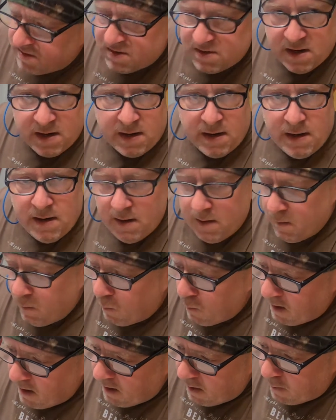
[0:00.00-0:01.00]
sticky
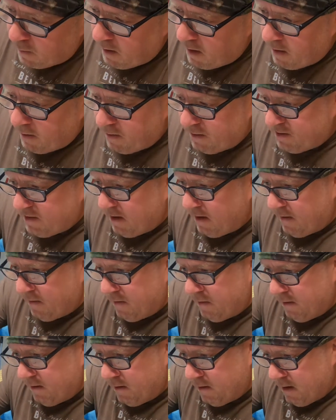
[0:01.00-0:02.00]
wire routers down
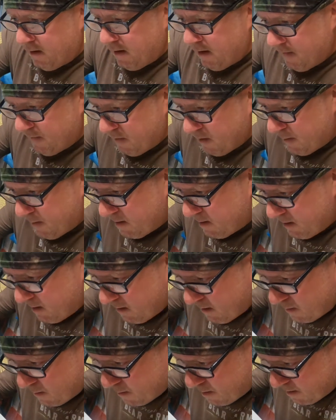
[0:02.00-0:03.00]
through here. I have them at the
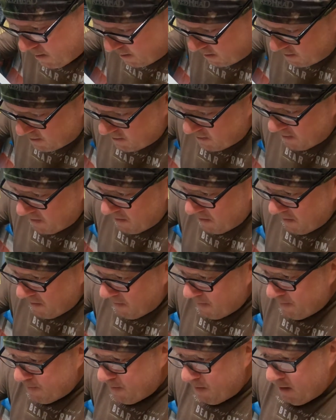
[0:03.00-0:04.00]
other place.
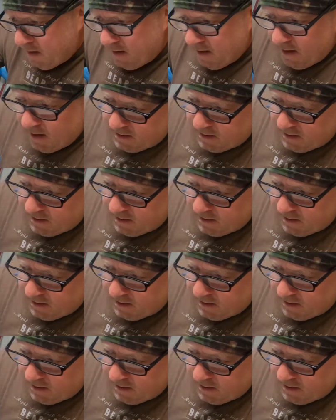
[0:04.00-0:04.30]
And